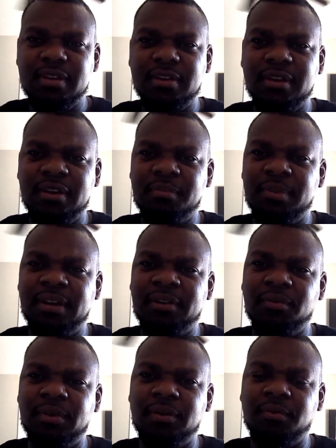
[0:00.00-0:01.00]

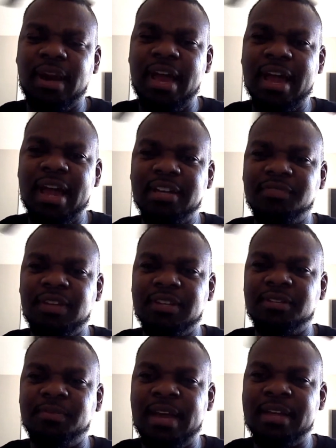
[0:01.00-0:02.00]
But when I had got
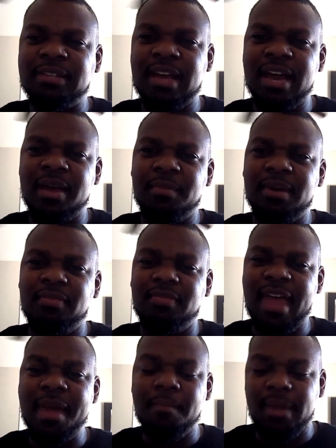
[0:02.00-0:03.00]
disfellowshipped that time in
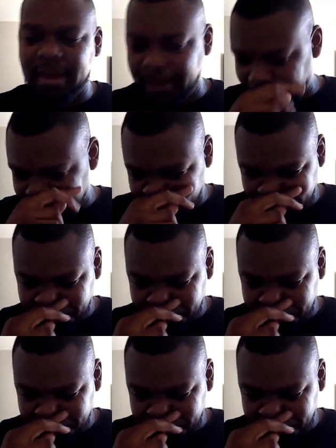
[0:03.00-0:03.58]
that meeting,